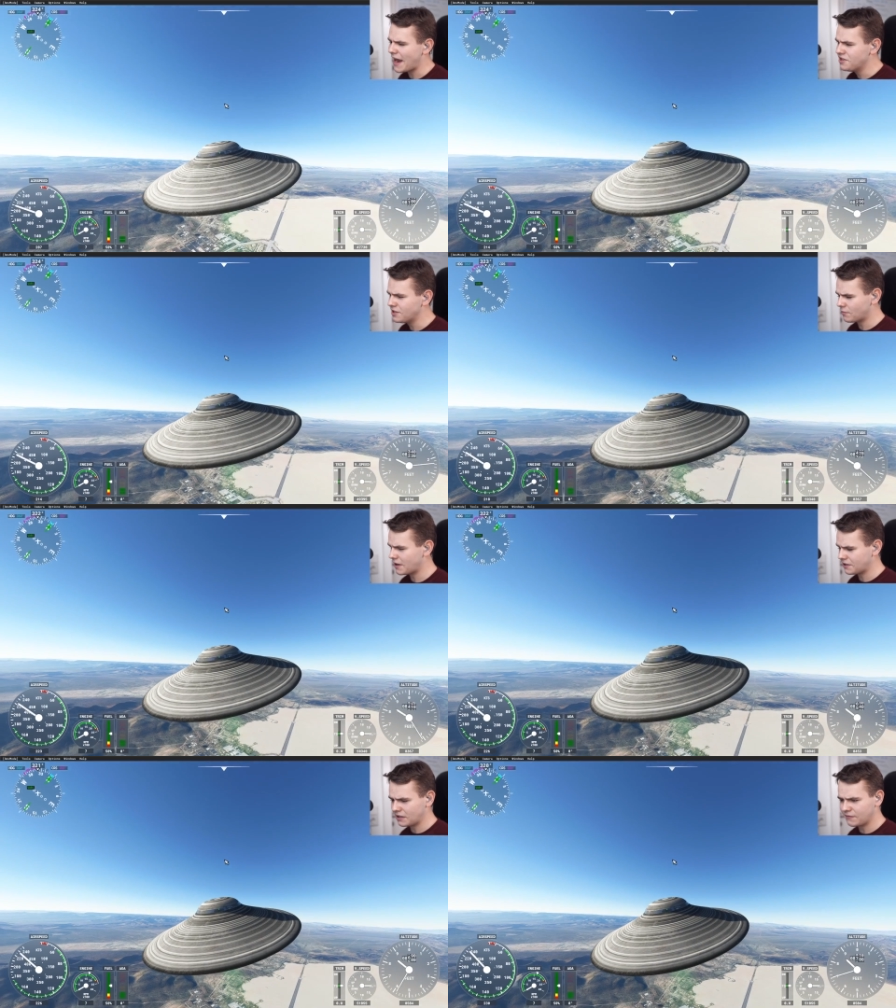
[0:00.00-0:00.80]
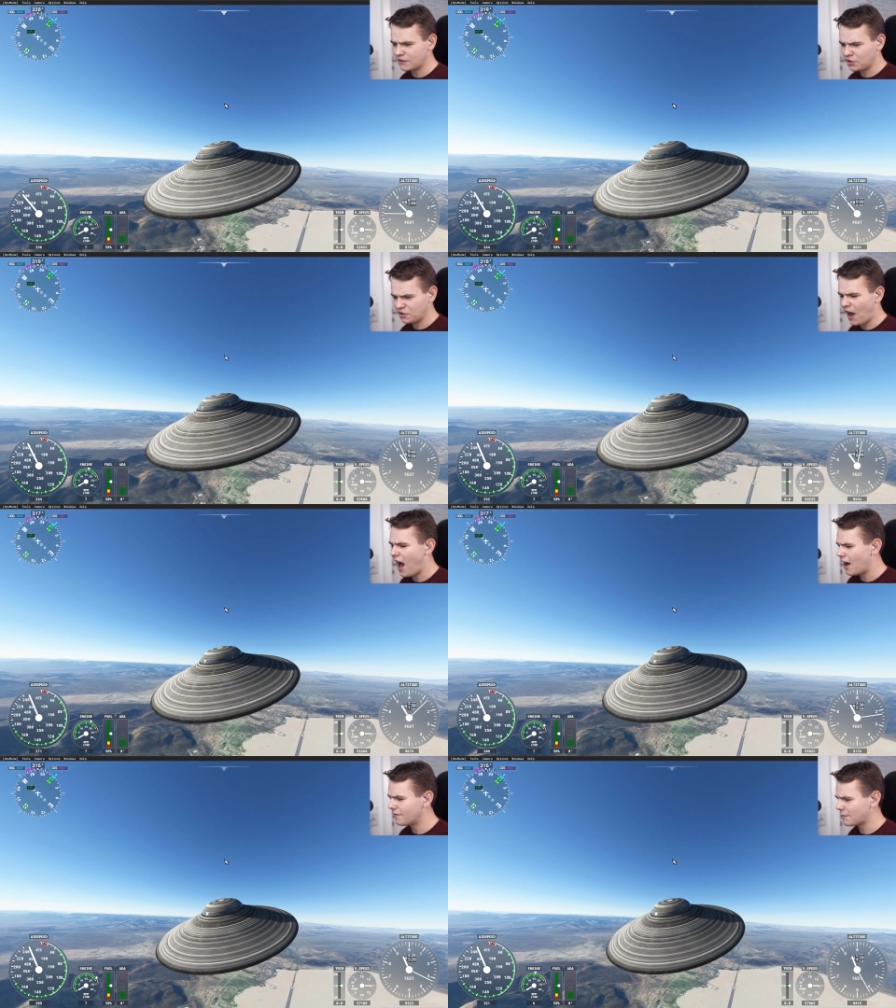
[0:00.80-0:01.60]
engine right here, if you turn it
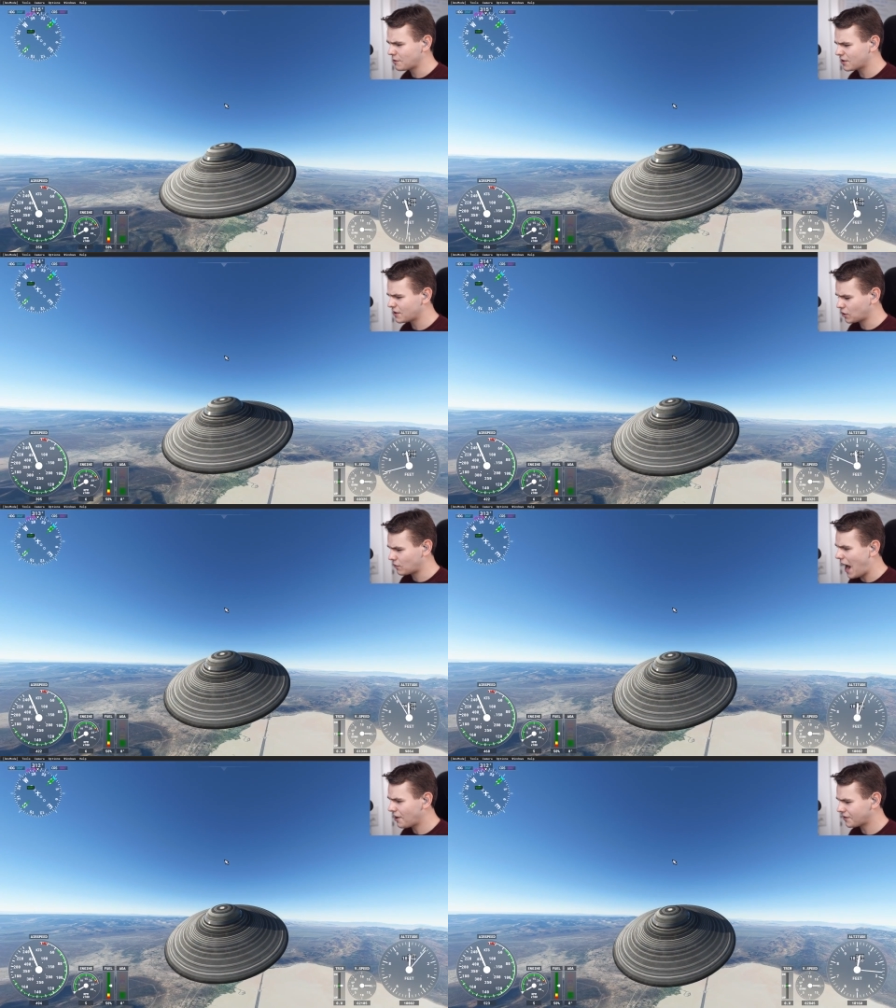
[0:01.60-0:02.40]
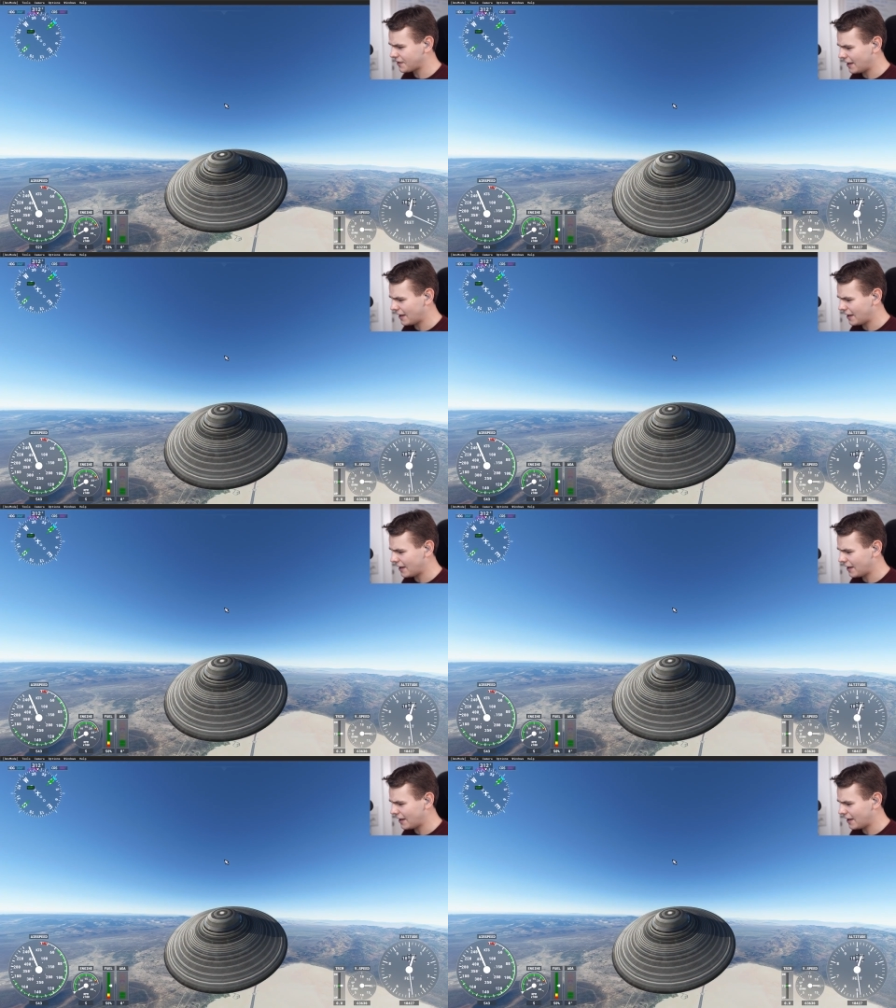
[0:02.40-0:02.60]
off? Are we just gonna crash like a